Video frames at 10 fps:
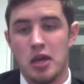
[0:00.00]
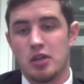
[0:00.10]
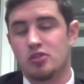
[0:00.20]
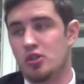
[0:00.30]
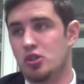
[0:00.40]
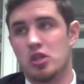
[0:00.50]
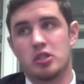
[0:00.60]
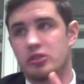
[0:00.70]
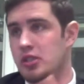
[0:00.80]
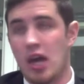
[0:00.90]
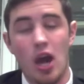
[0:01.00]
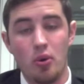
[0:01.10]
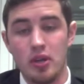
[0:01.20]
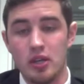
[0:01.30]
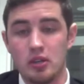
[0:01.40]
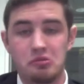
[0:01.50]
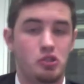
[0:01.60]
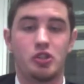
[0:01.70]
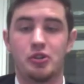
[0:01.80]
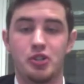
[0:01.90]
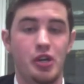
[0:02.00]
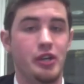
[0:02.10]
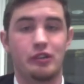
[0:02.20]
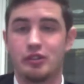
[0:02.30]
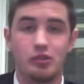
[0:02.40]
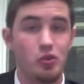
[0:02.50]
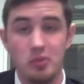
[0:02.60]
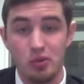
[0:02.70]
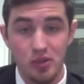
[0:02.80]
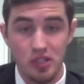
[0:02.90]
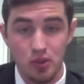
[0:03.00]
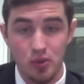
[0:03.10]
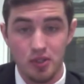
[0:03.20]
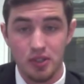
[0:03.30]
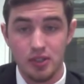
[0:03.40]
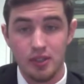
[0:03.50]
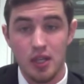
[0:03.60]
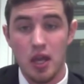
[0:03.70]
such as accounting, such as human resources,